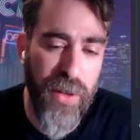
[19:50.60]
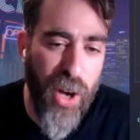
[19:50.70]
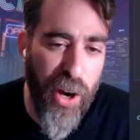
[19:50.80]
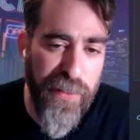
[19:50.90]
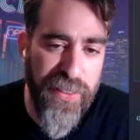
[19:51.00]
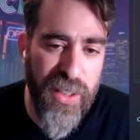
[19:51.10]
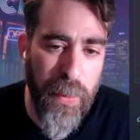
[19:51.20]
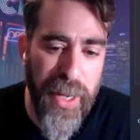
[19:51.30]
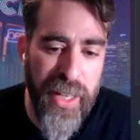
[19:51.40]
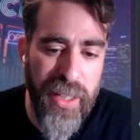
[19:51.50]
of the
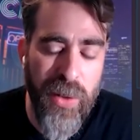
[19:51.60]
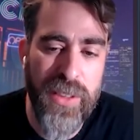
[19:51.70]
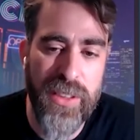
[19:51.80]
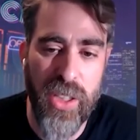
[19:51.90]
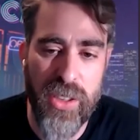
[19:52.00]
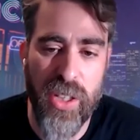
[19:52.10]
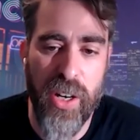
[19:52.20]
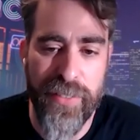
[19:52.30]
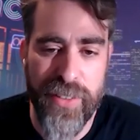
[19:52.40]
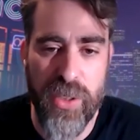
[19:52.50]
domain and what's not
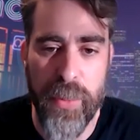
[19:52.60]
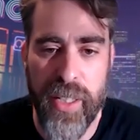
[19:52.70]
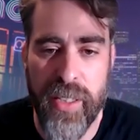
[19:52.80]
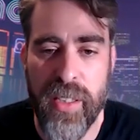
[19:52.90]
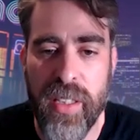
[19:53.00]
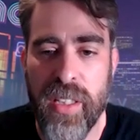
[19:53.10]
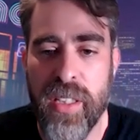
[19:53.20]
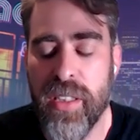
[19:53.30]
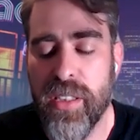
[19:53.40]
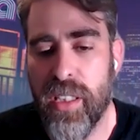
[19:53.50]
of the domain.
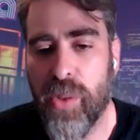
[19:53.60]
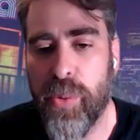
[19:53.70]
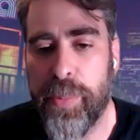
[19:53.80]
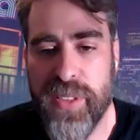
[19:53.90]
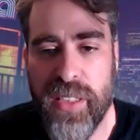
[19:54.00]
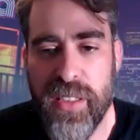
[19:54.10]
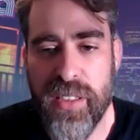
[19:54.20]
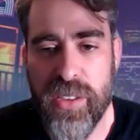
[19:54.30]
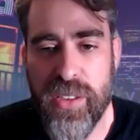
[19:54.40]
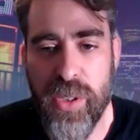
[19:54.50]
Uh, we present
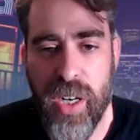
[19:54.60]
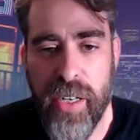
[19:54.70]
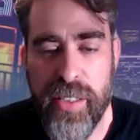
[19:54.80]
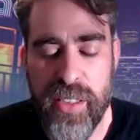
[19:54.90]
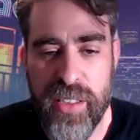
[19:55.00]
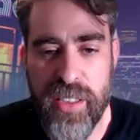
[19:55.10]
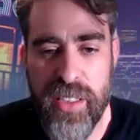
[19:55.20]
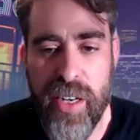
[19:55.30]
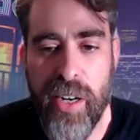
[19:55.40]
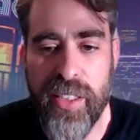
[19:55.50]
this to an architect, and
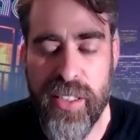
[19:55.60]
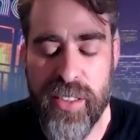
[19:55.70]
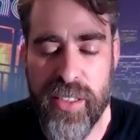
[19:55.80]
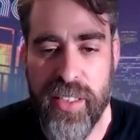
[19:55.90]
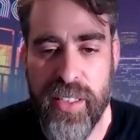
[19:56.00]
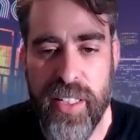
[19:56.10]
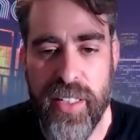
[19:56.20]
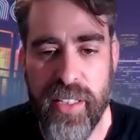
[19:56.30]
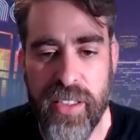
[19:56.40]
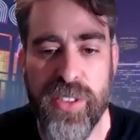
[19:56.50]
an architect can
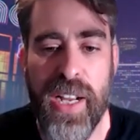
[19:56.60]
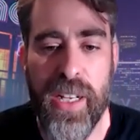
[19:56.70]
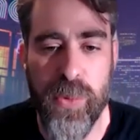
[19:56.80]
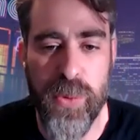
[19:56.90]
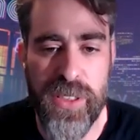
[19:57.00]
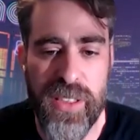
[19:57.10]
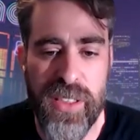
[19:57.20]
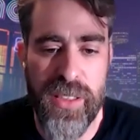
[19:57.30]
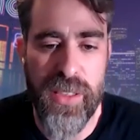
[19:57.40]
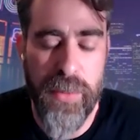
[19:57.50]
then interact with
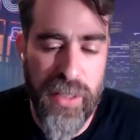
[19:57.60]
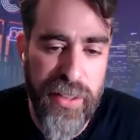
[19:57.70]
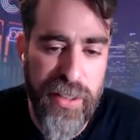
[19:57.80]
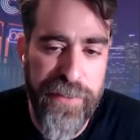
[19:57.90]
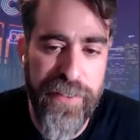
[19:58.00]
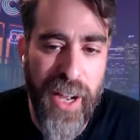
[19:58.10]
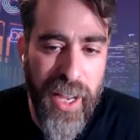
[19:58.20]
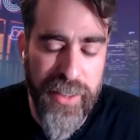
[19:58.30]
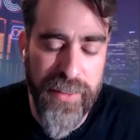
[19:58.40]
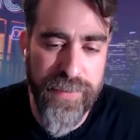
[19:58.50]
system and, and
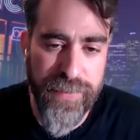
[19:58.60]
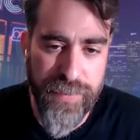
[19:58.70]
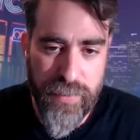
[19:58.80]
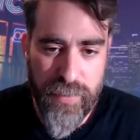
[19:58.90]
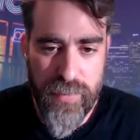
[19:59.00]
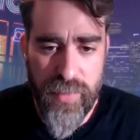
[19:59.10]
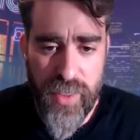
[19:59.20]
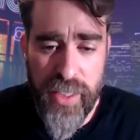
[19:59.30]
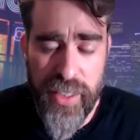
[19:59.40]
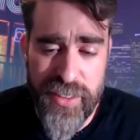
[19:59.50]
define
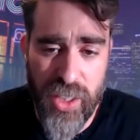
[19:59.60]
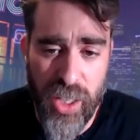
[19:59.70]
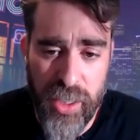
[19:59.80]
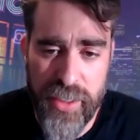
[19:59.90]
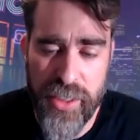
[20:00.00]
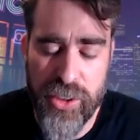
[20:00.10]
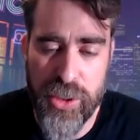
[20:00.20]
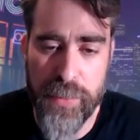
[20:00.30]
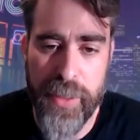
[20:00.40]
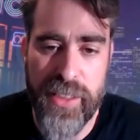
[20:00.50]
his
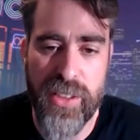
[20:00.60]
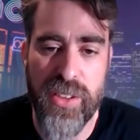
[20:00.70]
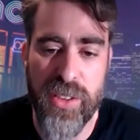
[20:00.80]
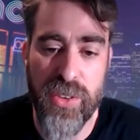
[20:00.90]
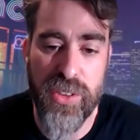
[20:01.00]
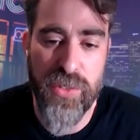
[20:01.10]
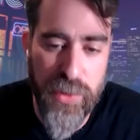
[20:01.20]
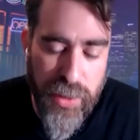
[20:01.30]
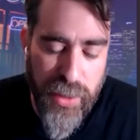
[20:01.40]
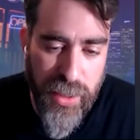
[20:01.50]
architecture based on the
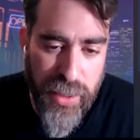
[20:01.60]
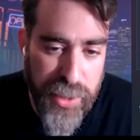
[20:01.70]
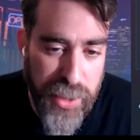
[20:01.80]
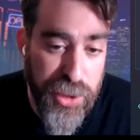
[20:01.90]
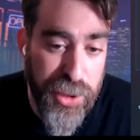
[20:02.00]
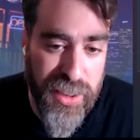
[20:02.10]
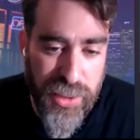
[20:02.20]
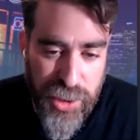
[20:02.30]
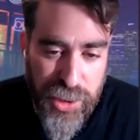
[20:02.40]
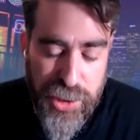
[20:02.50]
uh, initial
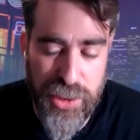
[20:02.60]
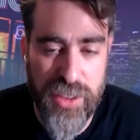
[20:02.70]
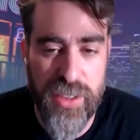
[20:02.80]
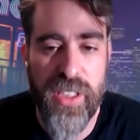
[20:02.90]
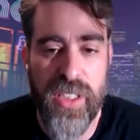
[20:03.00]
suggestion